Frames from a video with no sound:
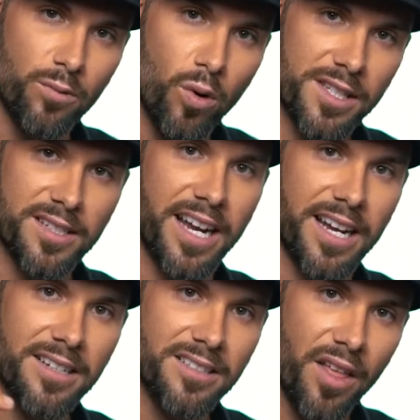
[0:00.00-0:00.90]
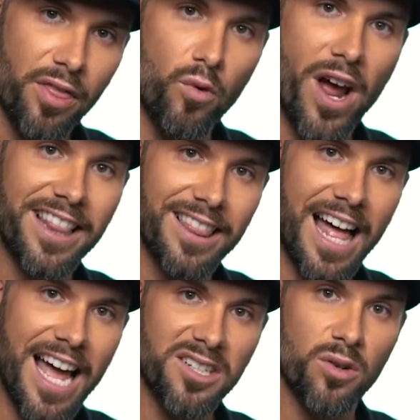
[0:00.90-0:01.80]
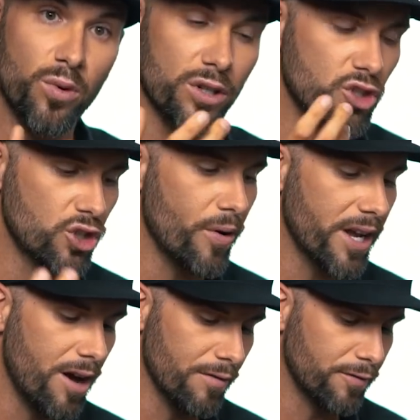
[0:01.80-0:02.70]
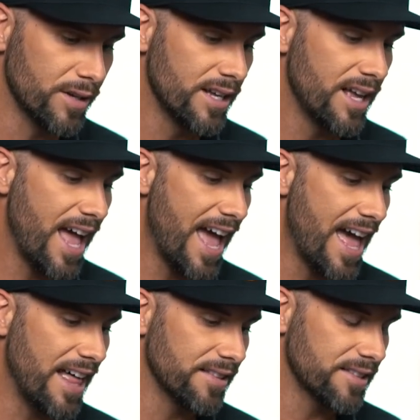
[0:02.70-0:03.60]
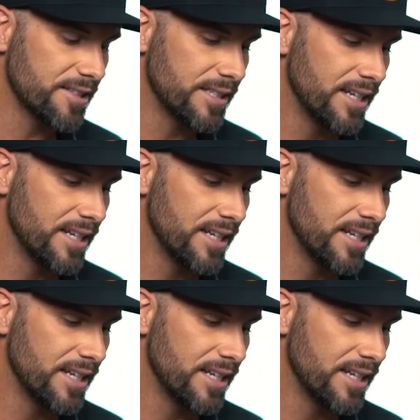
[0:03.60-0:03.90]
in 1 second the red light was showing off. And